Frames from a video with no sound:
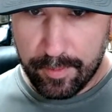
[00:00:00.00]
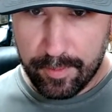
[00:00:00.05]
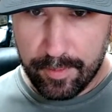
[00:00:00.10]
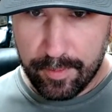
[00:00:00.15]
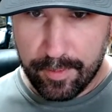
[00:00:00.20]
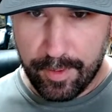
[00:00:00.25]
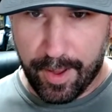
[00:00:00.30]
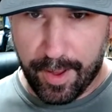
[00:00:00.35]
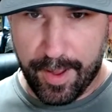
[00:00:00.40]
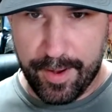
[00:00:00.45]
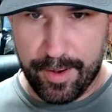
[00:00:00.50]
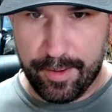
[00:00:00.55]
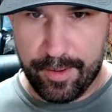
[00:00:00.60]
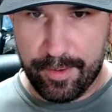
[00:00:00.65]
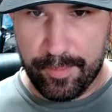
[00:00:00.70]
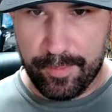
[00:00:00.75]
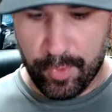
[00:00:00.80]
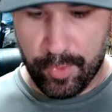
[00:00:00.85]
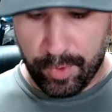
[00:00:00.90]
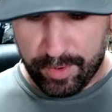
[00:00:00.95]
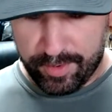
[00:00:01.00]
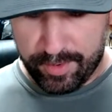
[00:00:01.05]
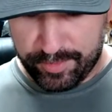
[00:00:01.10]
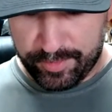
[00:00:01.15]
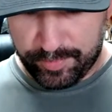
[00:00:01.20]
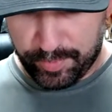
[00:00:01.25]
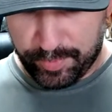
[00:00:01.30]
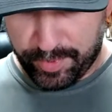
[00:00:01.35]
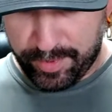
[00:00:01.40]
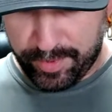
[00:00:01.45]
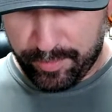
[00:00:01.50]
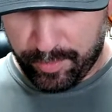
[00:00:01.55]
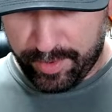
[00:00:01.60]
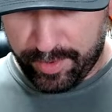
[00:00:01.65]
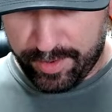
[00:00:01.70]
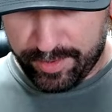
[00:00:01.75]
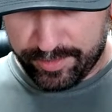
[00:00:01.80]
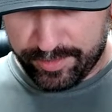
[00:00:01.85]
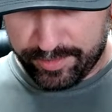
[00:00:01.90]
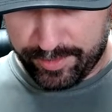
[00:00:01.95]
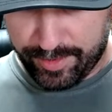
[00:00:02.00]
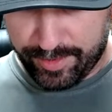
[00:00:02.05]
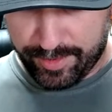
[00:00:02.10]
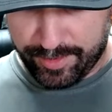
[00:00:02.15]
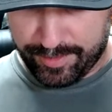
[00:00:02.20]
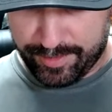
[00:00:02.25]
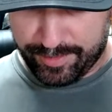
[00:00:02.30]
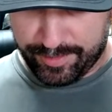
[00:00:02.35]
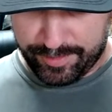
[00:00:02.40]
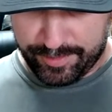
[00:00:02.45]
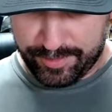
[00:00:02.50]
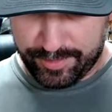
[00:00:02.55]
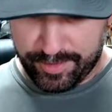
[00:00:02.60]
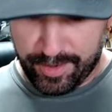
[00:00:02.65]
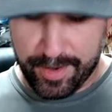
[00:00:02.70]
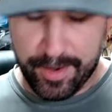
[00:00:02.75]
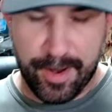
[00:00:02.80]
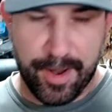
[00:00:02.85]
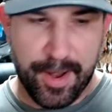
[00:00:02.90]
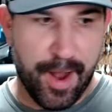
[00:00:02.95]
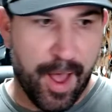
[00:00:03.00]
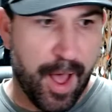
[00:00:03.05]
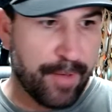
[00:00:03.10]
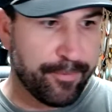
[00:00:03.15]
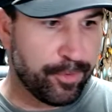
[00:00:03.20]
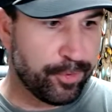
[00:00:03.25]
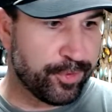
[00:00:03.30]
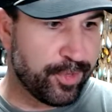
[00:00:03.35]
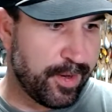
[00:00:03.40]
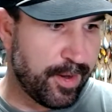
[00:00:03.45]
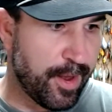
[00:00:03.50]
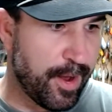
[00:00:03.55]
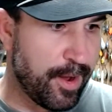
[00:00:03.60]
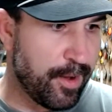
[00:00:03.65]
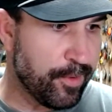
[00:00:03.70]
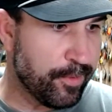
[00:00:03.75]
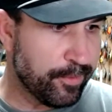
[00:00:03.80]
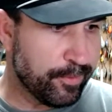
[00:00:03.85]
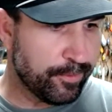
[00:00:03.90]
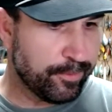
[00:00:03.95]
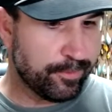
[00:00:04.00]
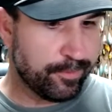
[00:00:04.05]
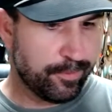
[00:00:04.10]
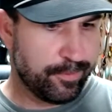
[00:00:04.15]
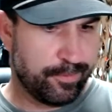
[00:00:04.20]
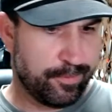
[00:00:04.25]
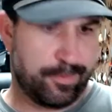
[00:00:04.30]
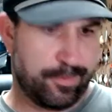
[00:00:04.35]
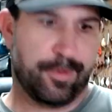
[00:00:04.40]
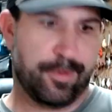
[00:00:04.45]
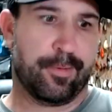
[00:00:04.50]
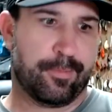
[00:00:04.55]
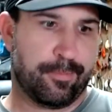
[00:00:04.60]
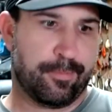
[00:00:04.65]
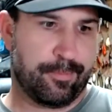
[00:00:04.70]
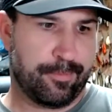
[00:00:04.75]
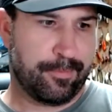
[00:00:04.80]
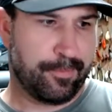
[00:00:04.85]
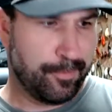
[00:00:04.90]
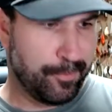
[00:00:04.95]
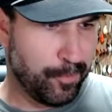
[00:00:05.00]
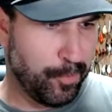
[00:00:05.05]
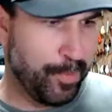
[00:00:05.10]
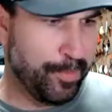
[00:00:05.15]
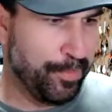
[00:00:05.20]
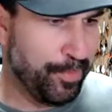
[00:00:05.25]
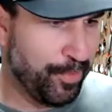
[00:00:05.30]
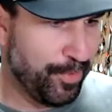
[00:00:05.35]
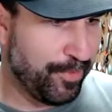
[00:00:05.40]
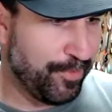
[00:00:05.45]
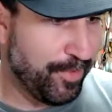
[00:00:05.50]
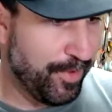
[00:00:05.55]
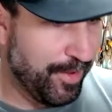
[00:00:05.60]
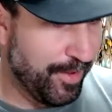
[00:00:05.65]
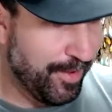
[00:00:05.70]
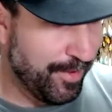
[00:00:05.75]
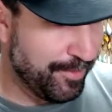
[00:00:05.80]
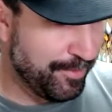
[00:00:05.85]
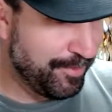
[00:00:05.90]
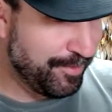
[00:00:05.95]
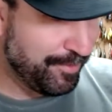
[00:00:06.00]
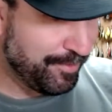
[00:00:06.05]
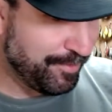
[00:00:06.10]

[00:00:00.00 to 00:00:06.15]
I know, Morgan, is pretty weird. It's like a novelty now. It's like 1.5?